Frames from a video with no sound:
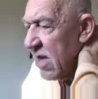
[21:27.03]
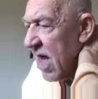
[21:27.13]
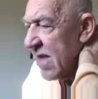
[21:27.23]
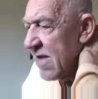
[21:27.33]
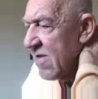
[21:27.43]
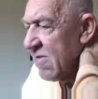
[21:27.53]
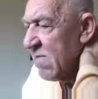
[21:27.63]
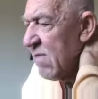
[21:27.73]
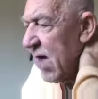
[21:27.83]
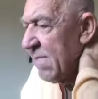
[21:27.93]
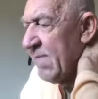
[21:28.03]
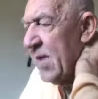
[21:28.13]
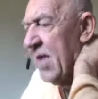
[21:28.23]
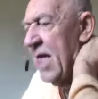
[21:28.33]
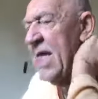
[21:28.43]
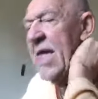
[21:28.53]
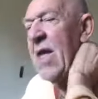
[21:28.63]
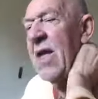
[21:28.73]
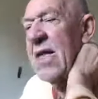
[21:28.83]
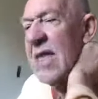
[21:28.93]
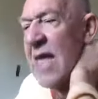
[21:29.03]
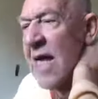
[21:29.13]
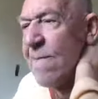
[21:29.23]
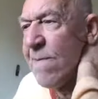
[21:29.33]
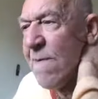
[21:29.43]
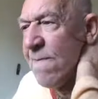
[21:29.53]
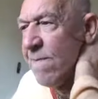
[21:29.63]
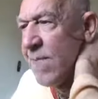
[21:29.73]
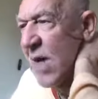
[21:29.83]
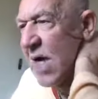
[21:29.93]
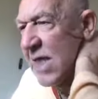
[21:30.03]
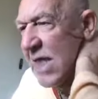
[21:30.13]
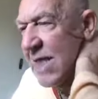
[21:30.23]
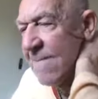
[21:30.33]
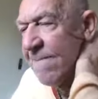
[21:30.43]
assume a particular type of body.